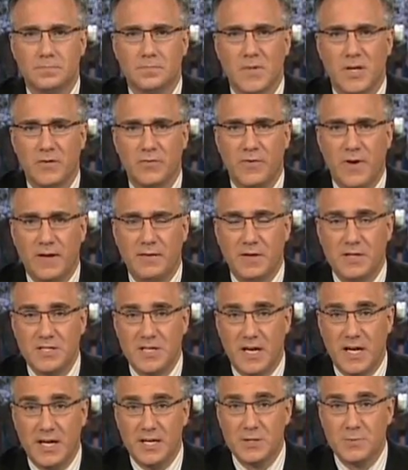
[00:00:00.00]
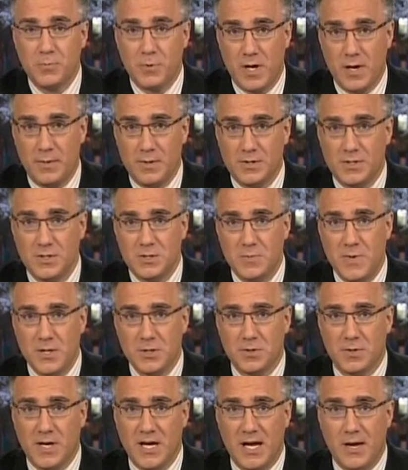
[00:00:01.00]
Finally, tonight, as promised, a
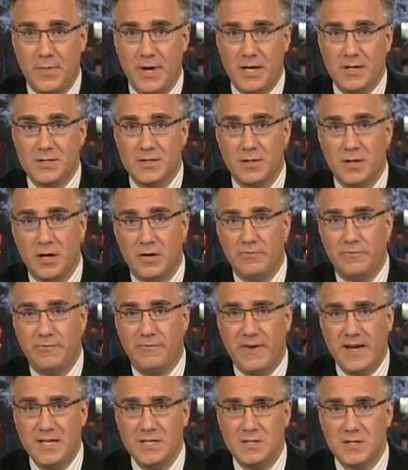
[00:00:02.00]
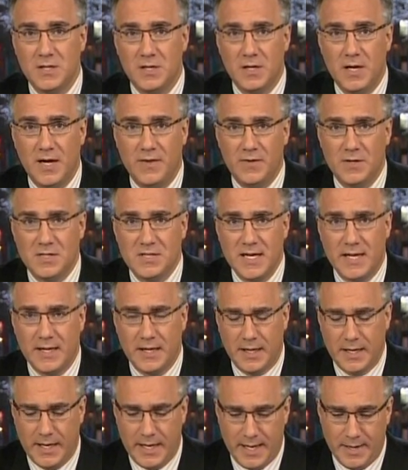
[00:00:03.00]
special comment of FISA and the
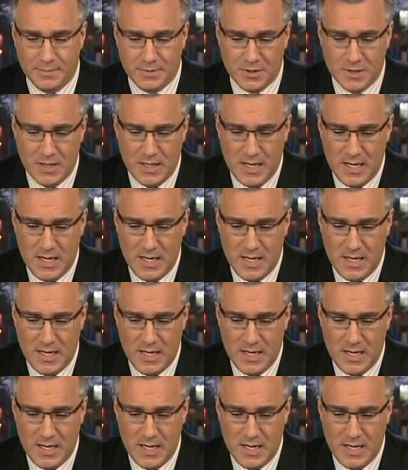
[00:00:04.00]
telecoms.